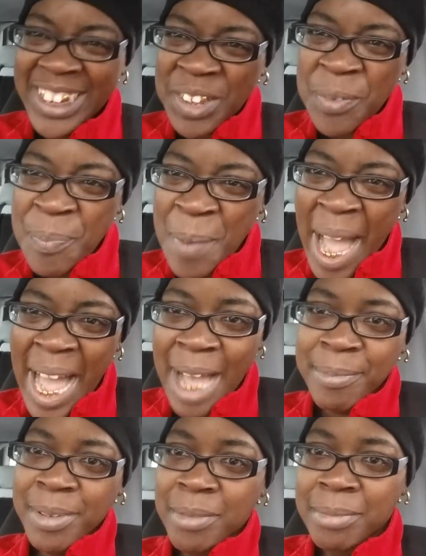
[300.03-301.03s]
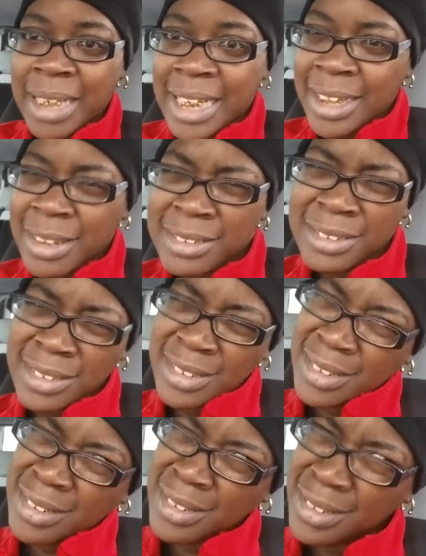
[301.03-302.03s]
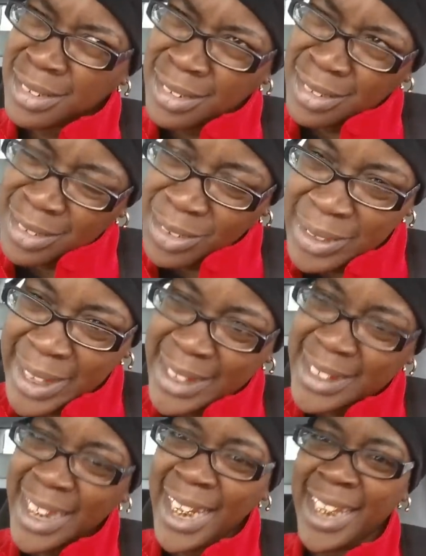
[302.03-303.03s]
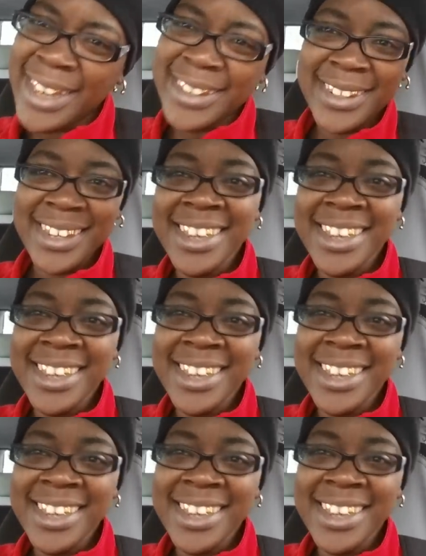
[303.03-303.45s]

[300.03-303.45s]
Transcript: little mop. And I'm like, oh, okay, thanks.